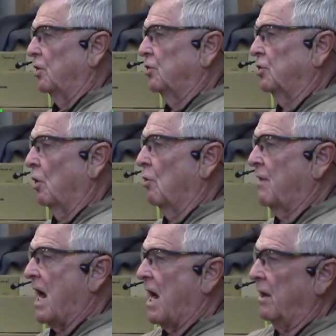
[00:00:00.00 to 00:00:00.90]
so
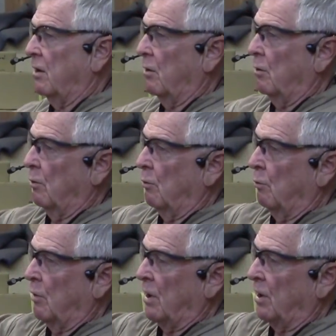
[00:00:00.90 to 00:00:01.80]
that
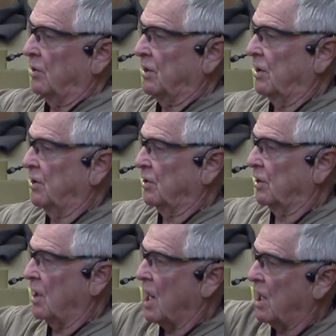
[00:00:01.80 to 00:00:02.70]
when it, since it's
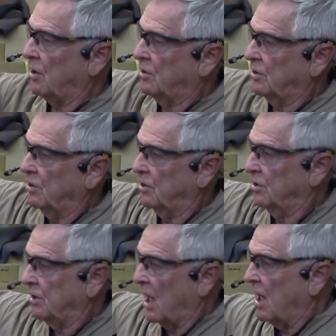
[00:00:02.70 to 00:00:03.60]
an odd
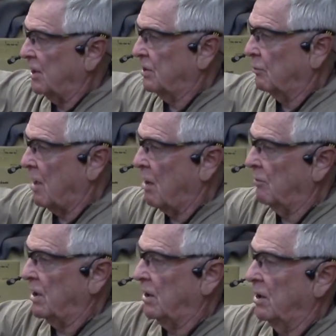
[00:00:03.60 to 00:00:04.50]
size
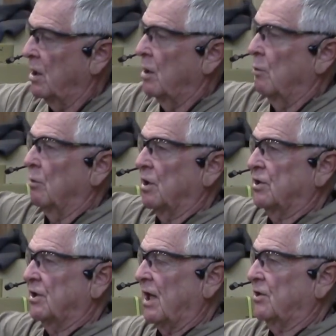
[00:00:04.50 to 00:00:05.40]
around it, when it
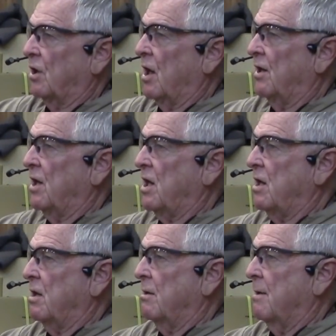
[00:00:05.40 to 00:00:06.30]
sets on
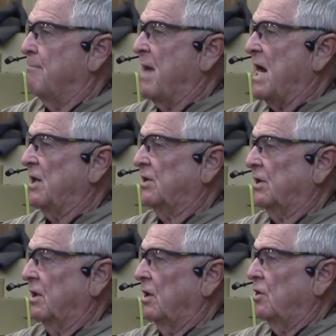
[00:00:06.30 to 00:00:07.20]
the
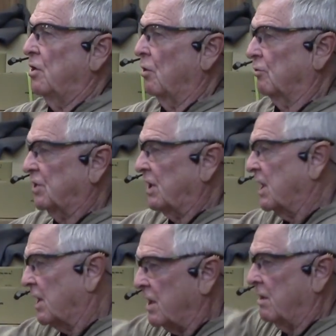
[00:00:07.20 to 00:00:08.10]
base, you don't see
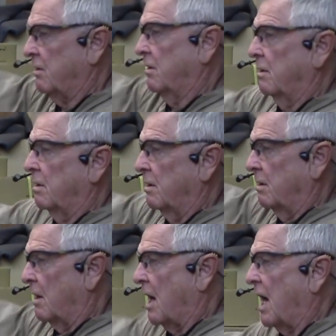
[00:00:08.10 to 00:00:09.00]
any
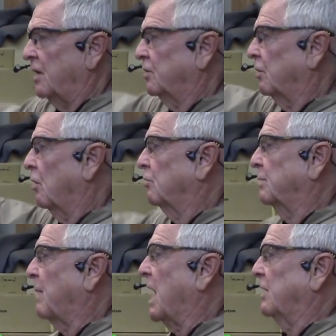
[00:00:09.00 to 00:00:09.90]
highs or low
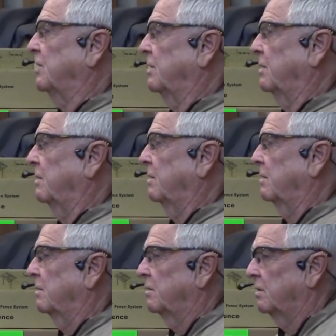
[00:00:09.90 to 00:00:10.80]
spots.
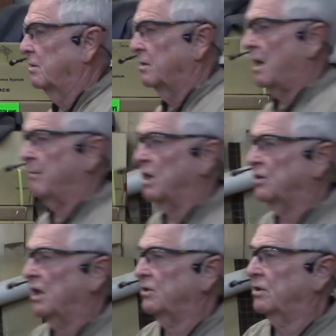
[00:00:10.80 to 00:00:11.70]
That makes
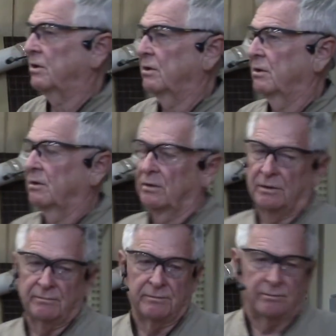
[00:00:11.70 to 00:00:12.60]
sense?
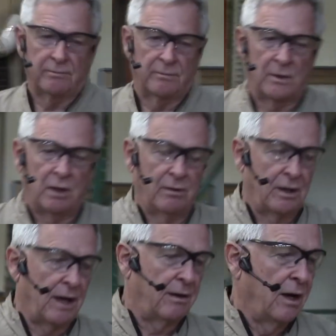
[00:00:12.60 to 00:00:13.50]

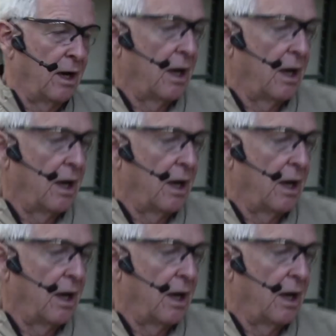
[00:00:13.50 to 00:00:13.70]
Okay.